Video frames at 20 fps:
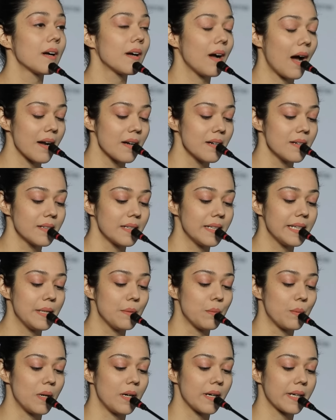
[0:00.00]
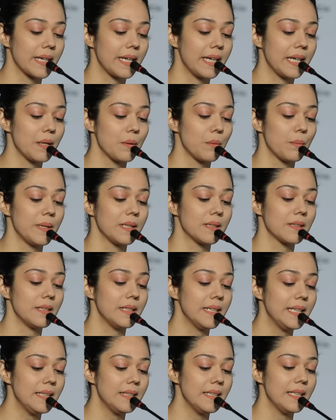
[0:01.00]
currently working with
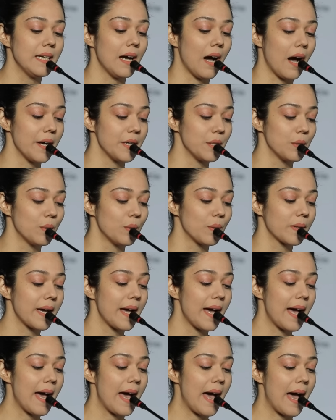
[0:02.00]
NITI Aayog